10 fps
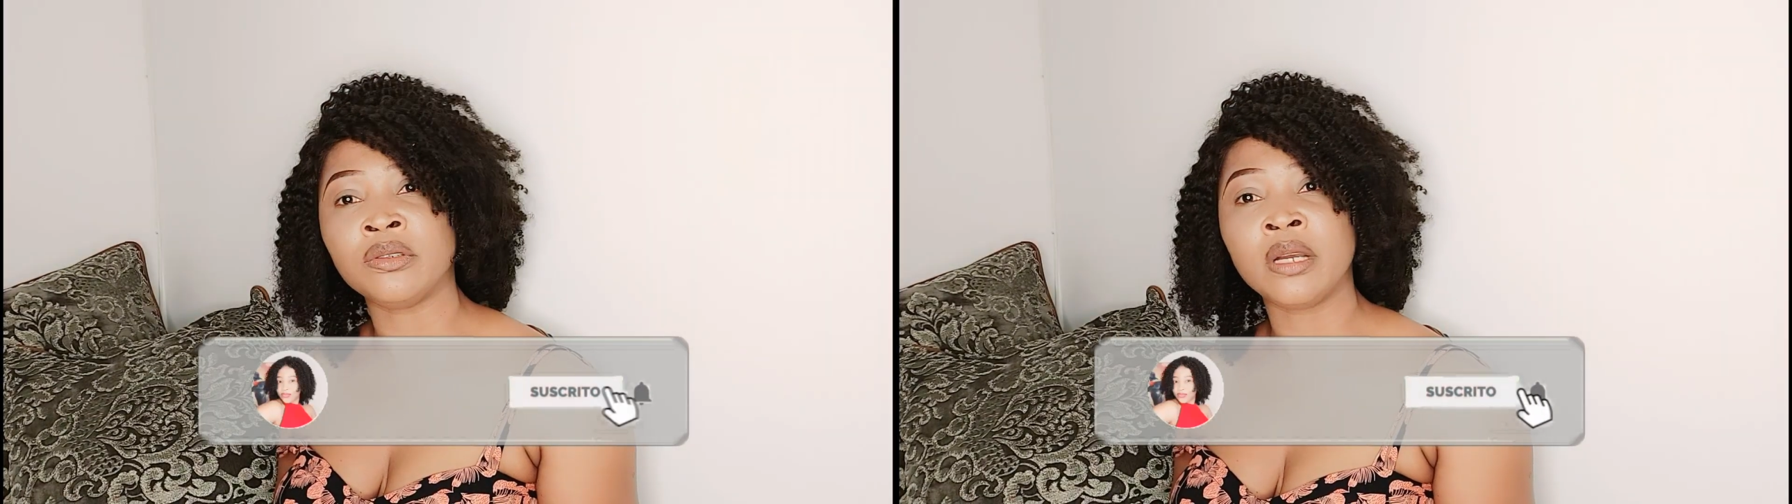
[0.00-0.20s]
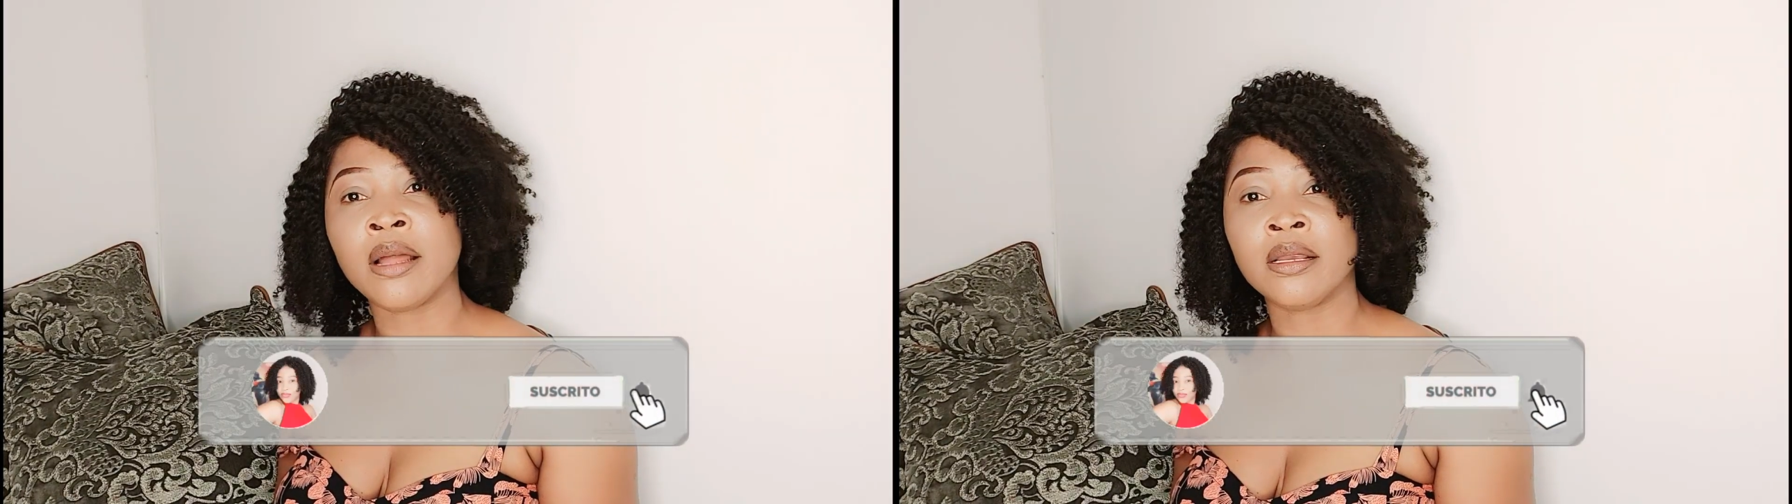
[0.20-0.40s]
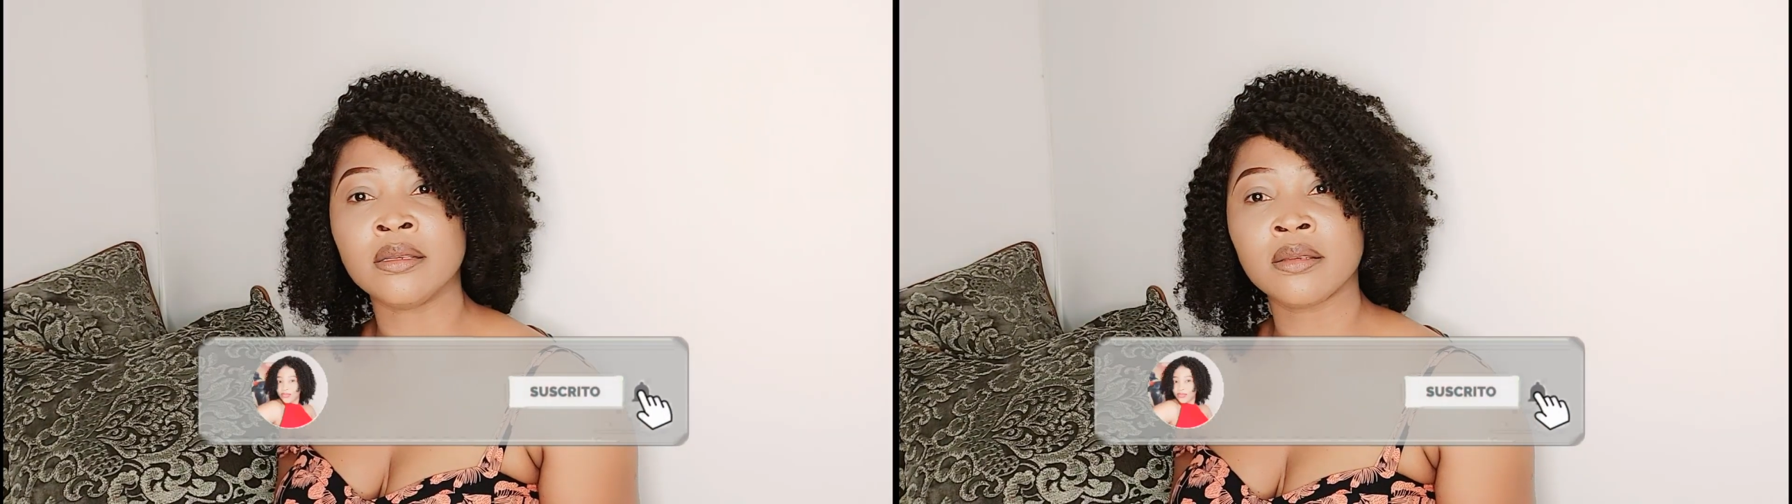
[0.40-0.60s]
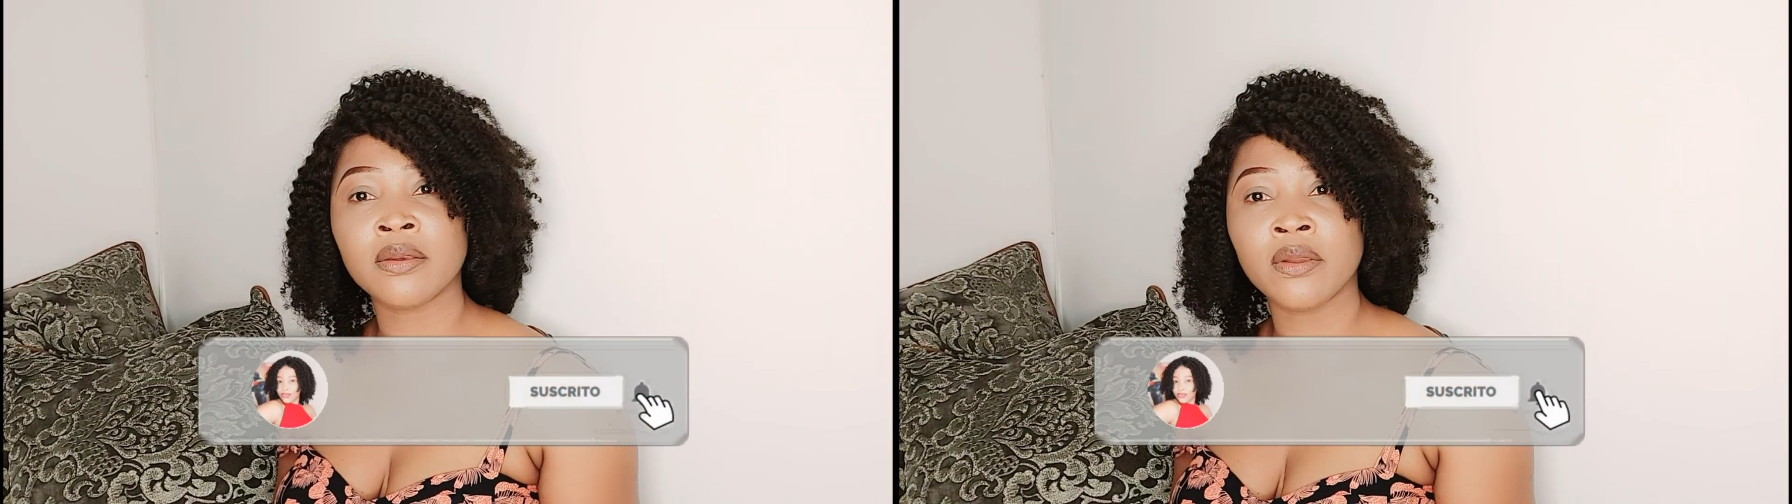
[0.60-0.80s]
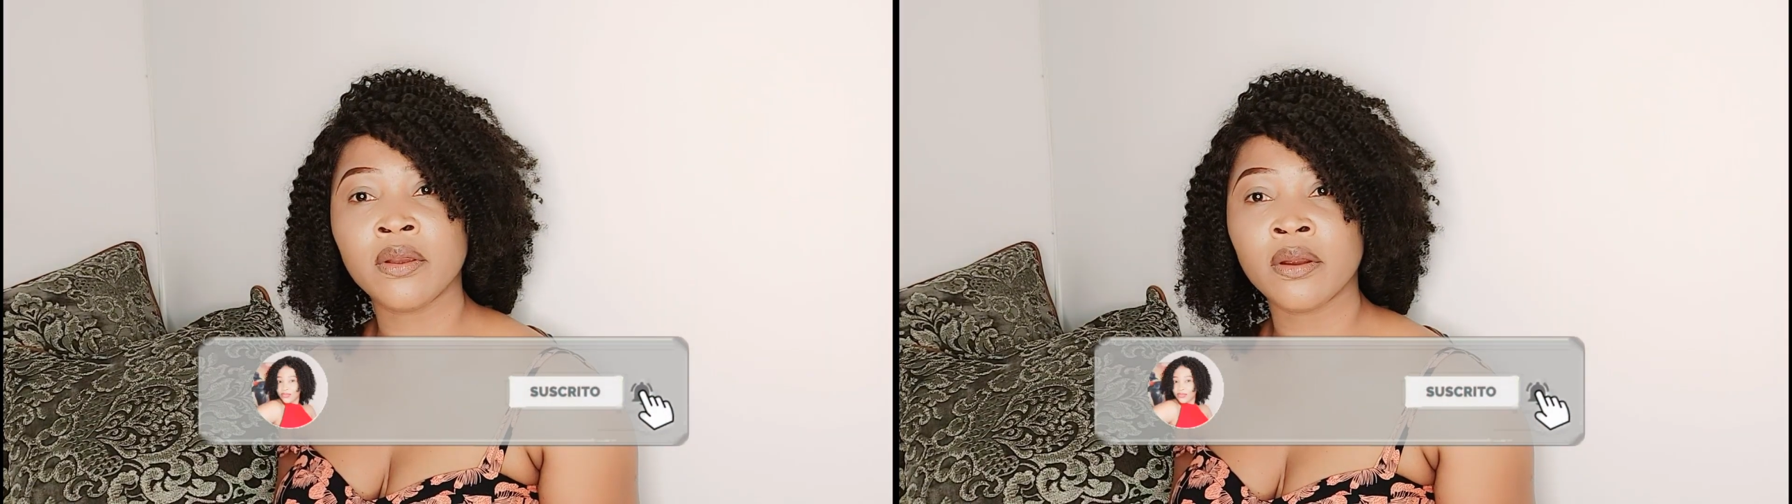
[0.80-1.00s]
and organic
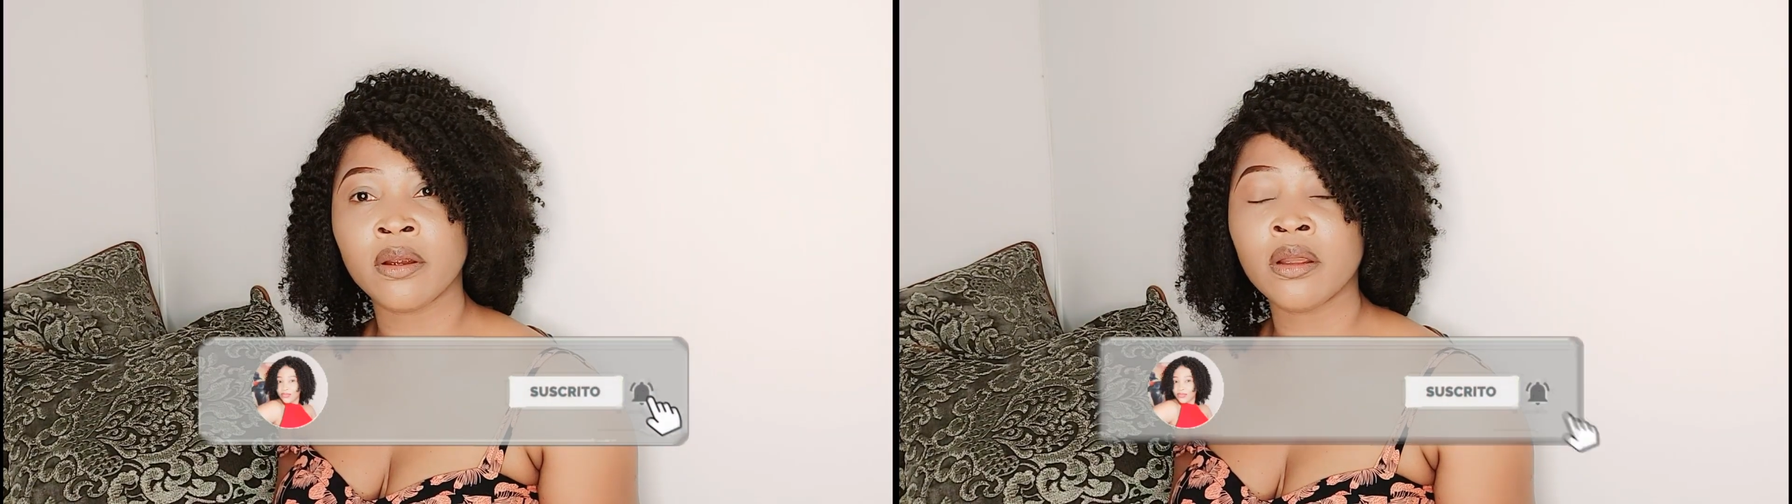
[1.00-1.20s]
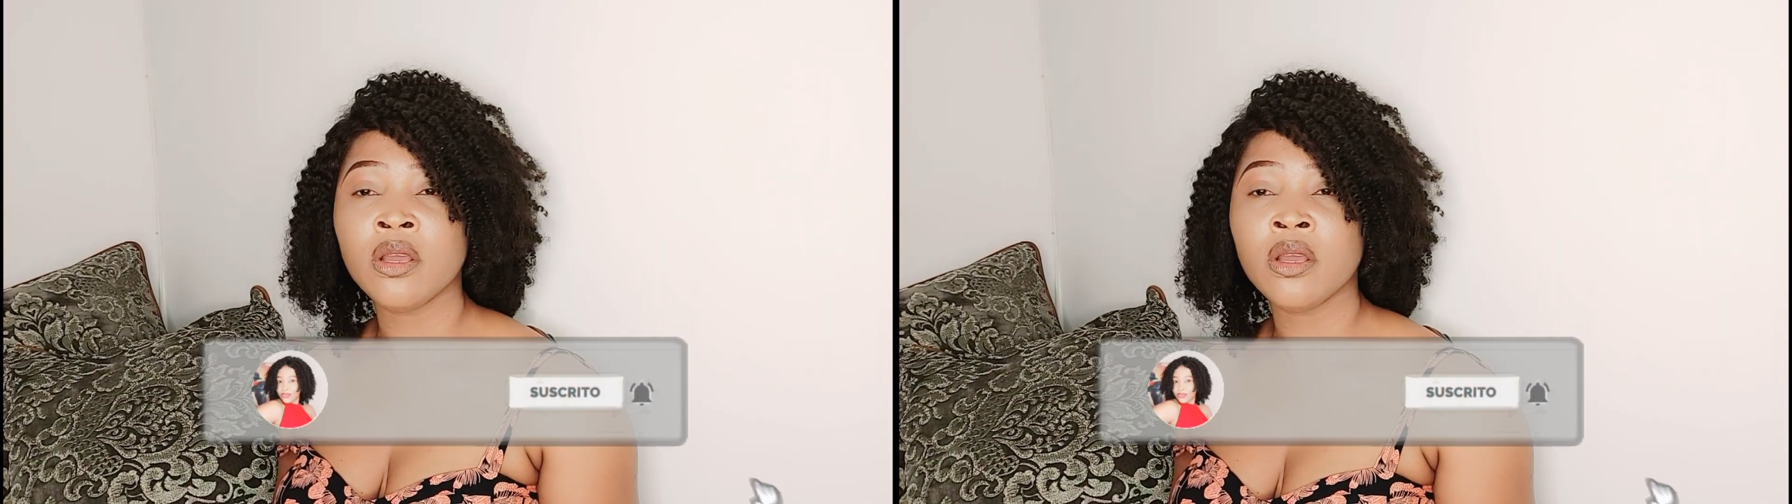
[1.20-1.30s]
skincare,